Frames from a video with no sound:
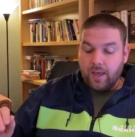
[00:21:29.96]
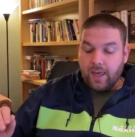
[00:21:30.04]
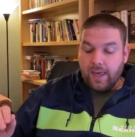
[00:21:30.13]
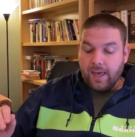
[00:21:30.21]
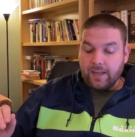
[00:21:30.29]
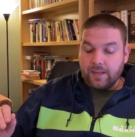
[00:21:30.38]

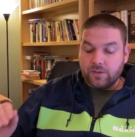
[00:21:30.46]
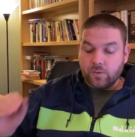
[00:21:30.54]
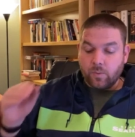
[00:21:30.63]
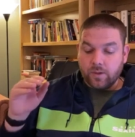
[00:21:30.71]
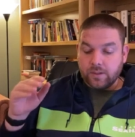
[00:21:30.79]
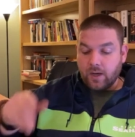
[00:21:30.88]
And so
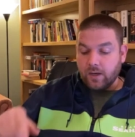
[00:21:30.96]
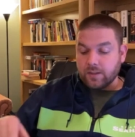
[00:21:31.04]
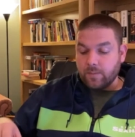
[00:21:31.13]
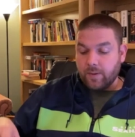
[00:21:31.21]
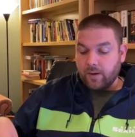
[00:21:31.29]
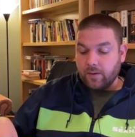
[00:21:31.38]
when it talks
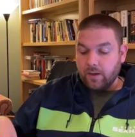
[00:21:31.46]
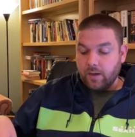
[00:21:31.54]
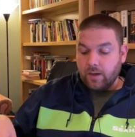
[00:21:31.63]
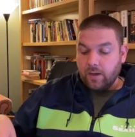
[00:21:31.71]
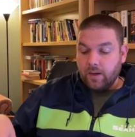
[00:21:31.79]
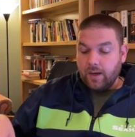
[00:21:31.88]
about,
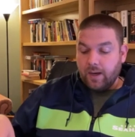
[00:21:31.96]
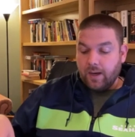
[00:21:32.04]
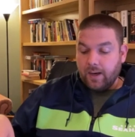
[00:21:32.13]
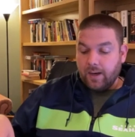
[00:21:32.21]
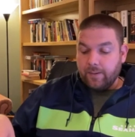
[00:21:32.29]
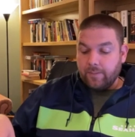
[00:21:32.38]

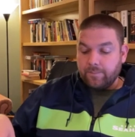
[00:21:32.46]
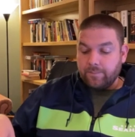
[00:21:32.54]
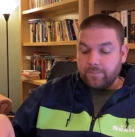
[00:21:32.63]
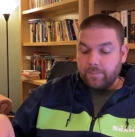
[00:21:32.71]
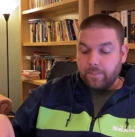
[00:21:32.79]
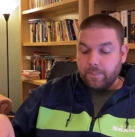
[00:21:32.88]
um,
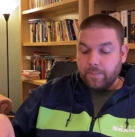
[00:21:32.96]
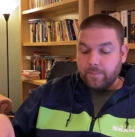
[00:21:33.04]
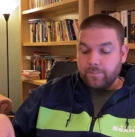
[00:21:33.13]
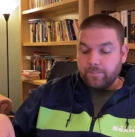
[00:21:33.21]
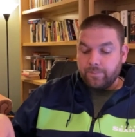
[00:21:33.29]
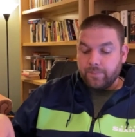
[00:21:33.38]

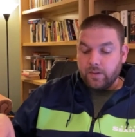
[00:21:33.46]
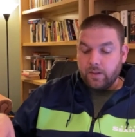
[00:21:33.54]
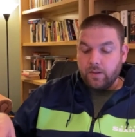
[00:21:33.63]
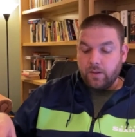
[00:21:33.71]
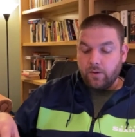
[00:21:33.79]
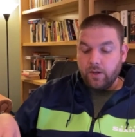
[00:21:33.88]

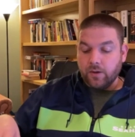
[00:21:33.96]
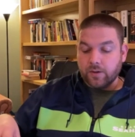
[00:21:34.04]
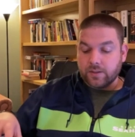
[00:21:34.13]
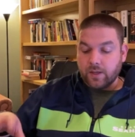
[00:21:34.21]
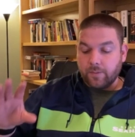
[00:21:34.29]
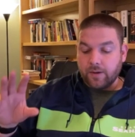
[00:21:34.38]
you know, here
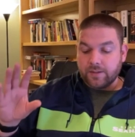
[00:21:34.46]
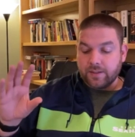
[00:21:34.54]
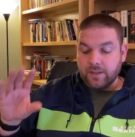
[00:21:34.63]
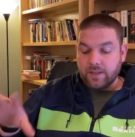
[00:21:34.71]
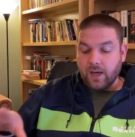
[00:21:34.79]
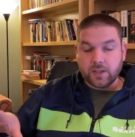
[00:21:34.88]
it's talking about
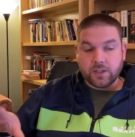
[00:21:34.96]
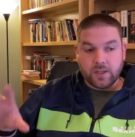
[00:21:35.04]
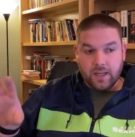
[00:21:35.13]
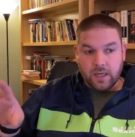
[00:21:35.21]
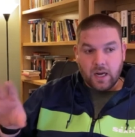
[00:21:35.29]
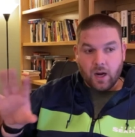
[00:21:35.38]
seduction
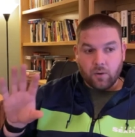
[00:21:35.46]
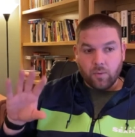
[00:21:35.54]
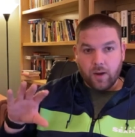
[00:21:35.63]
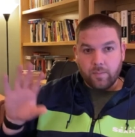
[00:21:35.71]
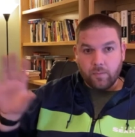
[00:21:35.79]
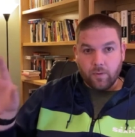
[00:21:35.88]
and not
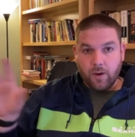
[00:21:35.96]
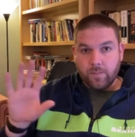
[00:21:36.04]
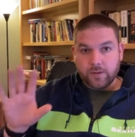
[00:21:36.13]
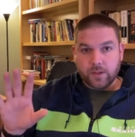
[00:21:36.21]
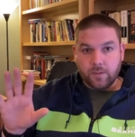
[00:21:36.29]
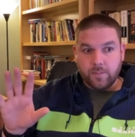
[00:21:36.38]
rape. Rape
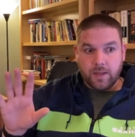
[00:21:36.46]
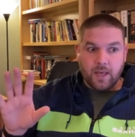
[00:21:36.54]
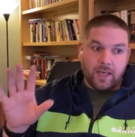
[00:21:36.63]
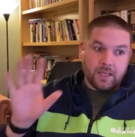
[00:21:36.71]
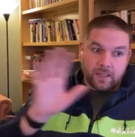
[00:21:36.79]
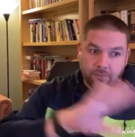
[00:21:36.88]
is going to be
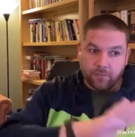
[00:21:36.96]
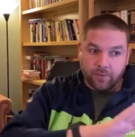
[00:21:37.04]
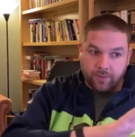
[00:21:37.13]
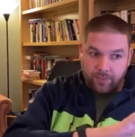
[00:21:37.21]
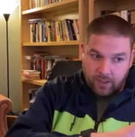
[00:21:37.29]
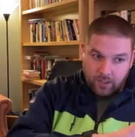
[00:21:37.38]
a
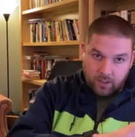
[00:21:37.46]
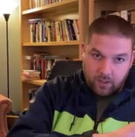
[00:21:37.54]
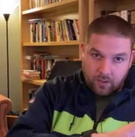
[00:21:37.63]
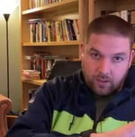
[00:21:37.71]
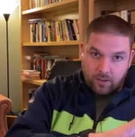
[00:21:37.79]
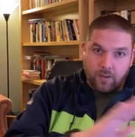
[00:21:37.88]
different thing
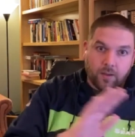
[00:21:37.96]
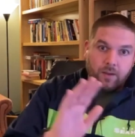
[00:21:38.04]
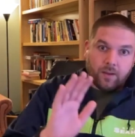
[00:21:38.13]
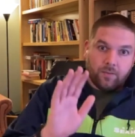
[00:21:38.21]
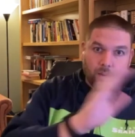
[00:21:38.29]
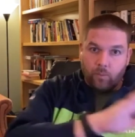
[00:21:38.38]

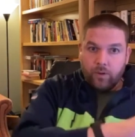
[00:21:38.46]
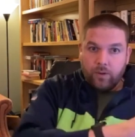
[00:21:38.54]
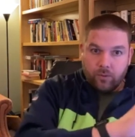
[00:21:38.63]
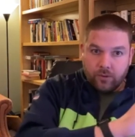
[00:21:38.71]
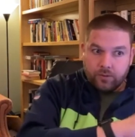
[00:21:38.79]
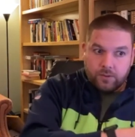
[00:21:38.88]
that we
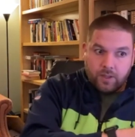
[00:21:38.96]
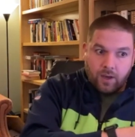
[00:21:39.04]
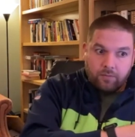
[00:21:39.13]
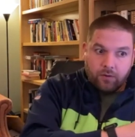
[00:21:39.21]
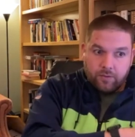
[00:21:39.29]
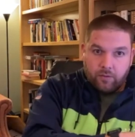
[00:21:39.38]
will
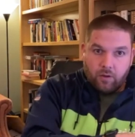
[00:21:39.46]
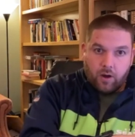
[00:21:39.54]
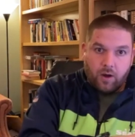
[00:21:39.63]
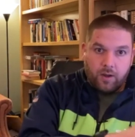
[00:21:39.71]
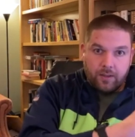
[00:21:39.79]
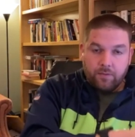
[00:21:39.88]
cover in the
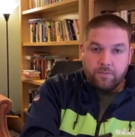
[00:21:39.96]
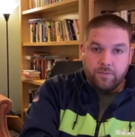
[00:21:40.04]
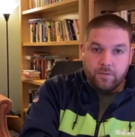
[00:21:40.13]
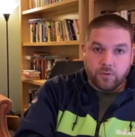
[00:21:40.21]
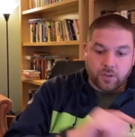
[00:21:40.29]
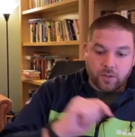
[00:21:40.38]
law in the
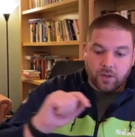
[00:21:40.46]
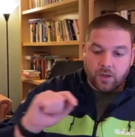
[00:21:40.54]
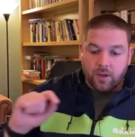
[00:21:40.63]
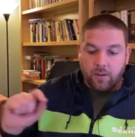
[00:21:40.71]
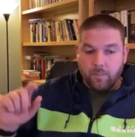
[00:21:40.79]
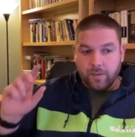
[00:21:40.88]
future.
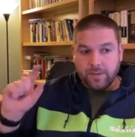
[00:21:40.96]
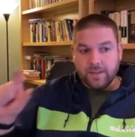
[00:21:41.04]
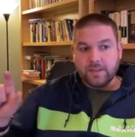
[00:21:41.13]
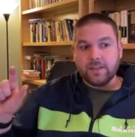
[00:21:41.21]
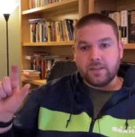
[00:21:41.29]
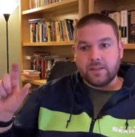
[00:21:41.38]
But
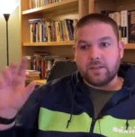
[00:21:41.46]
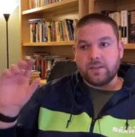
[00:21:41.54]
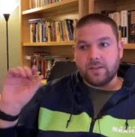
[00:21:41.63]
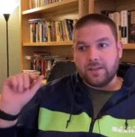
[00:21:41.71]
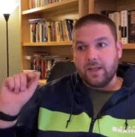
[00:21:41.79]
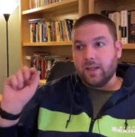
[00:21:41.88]
this is just
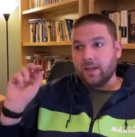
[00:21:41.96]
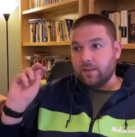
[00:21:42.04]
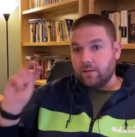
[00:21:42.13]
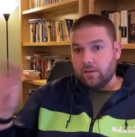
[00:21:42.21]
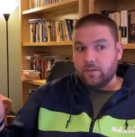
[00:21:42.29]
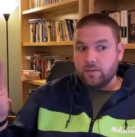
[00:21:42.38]
to say, like,
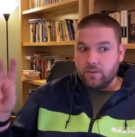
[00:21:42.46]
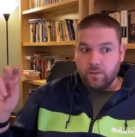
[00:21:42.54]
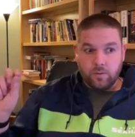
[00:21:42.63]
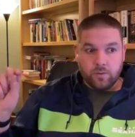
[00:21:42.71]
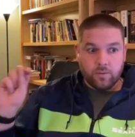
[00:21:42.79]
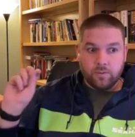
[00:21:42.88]

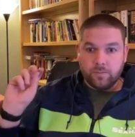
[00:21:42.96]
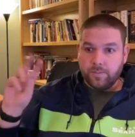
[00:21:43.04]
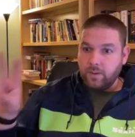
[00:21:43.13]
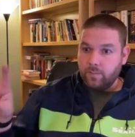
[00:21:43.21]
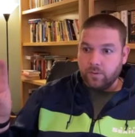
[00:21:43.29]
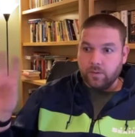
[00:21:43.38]
two
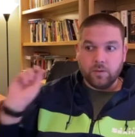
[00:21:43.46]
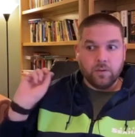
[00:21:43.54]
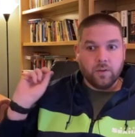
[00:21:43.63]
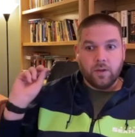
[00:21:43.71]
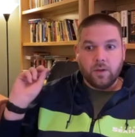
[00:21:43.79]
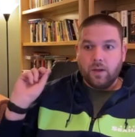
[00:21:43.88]
people
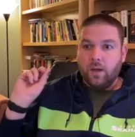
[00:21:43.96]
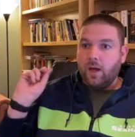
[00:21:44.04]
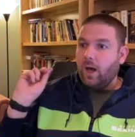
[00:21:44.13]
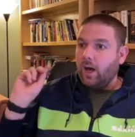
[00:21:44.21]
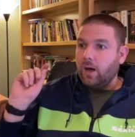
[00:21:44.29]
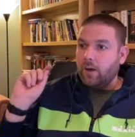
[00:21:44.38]

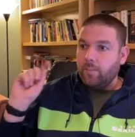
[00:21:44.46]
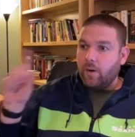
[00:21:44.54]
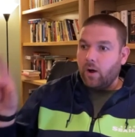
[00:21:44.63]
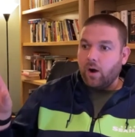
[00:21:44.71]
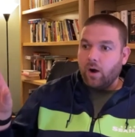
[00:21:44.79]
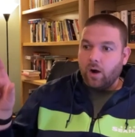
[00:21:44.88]
um,
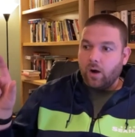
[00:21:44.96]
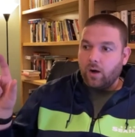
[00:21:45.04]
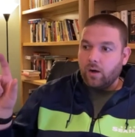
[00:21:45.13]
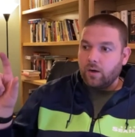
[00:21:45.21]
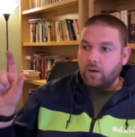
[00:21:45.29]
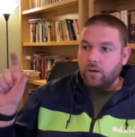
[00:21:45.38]

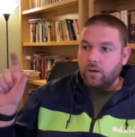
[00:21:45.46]
are